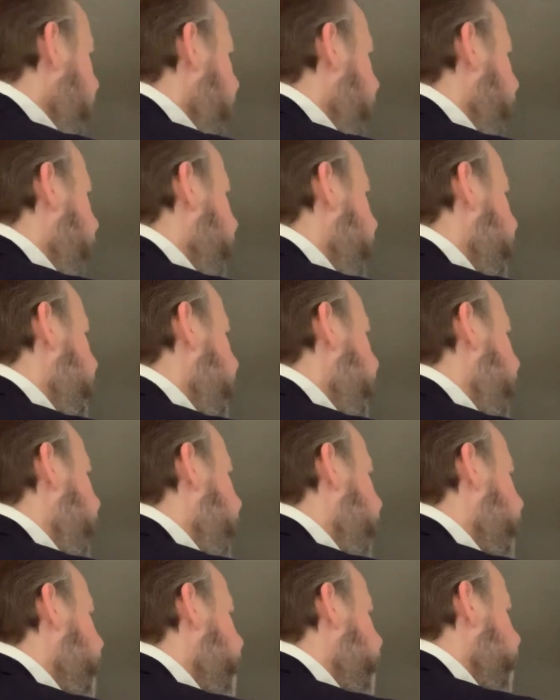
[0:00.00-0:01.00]
And
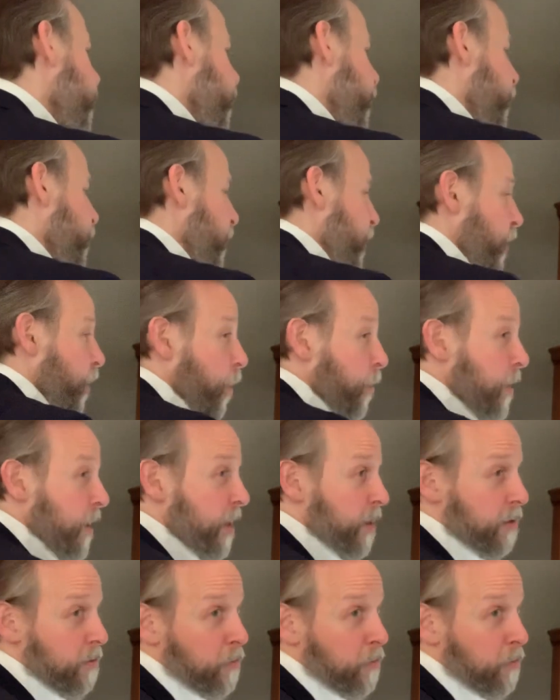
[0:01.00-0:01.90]
X, which we know we